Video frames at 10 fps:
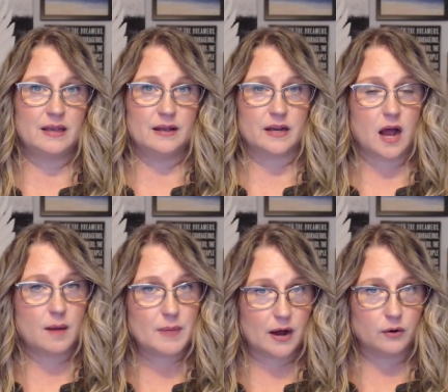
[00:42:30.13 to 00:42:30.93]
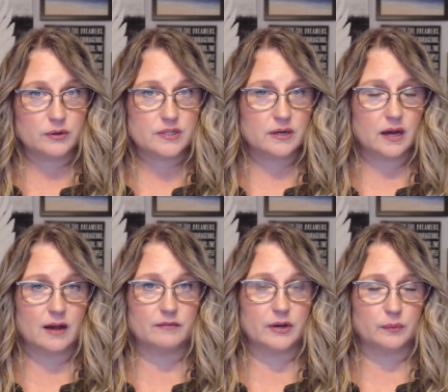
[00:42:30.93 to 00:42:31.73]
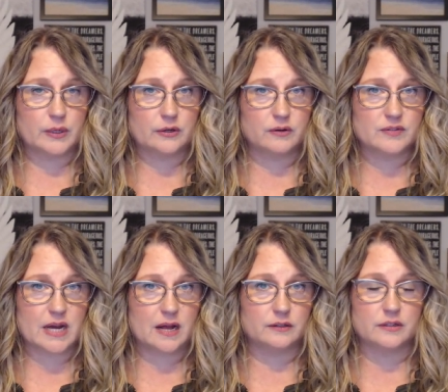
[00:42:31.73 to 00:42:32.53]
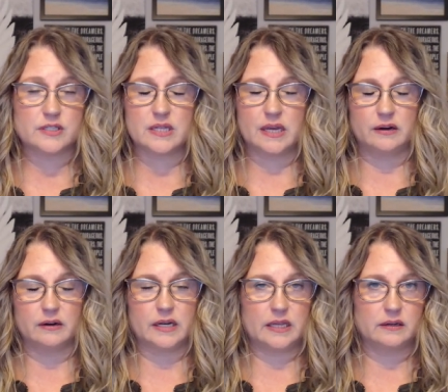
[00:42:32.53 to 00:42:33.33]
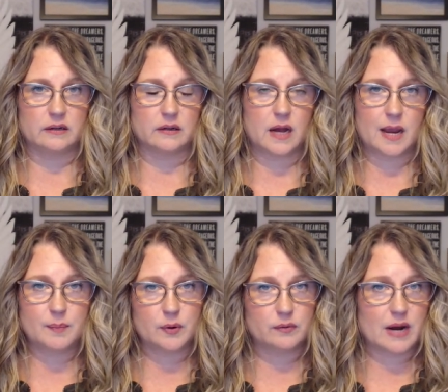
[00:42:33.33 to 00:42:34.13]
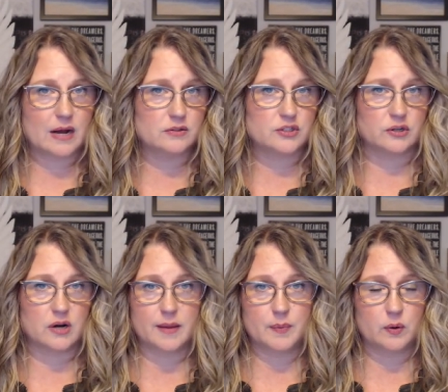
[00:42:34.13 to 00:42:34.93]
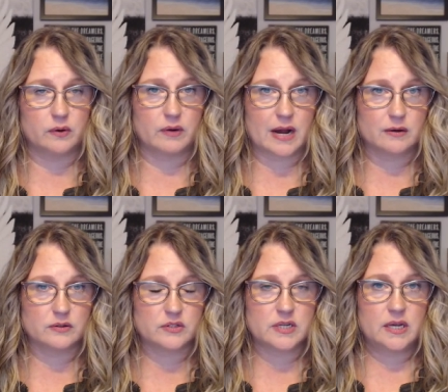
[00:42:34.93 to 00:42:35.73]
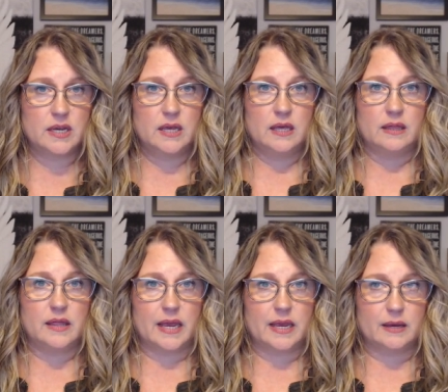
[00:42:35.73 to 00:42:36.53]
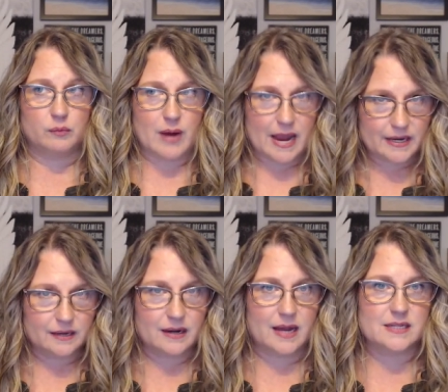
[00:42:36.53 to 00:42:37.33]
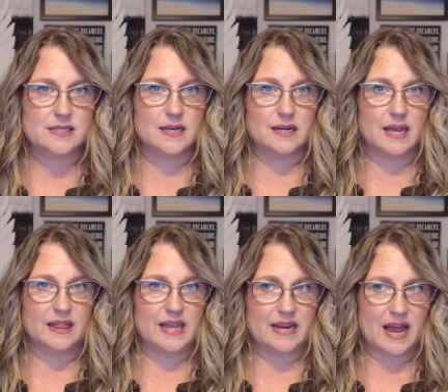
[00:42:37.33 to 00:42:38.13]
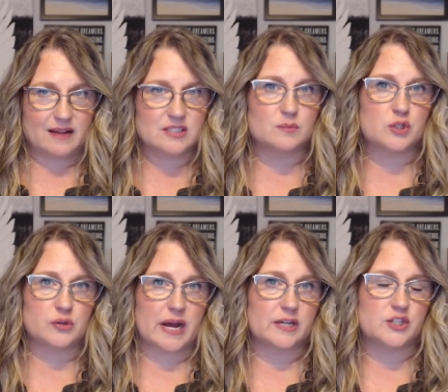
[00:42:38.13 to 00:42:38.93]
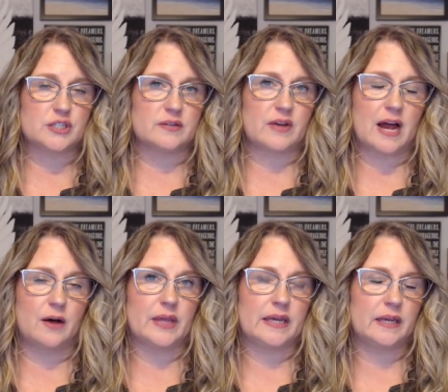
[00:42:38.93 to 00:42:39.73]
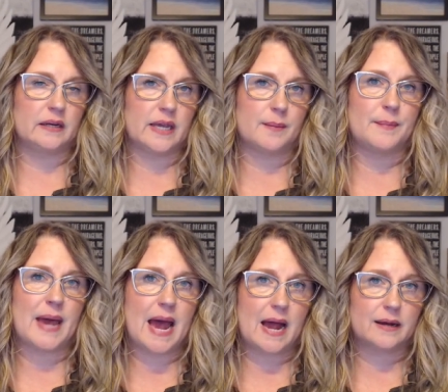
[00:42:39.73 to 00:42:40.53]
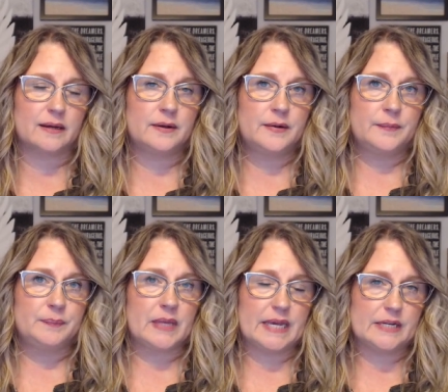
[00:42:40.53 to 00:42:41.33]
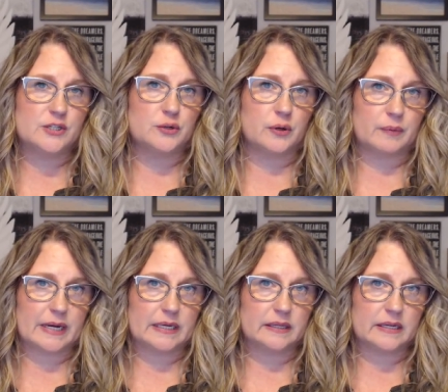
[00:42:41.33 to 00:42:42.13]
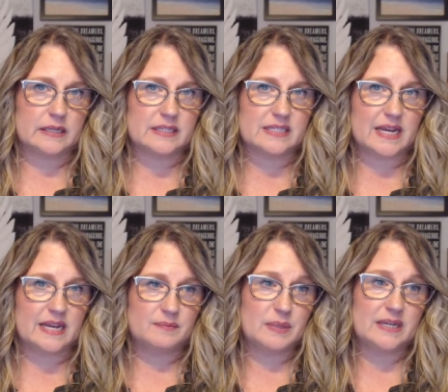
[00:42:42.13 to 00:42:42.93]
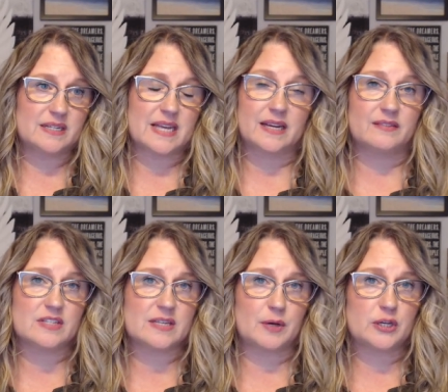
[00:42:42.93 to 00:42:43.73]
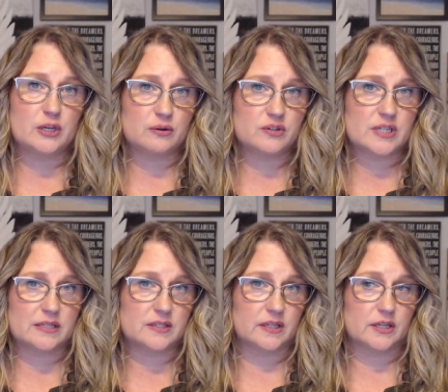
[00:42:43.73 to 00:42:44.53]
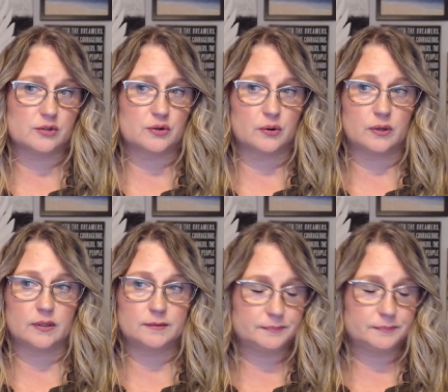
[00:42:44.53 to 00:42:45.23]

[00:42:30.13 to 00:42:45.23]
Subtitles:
come out of their window of tolerance and they are either hyper-aroused or hypo-aroused, they recognize it and they have some strategies of how they can get back into a regulated state, because that gives them a huge sense of control,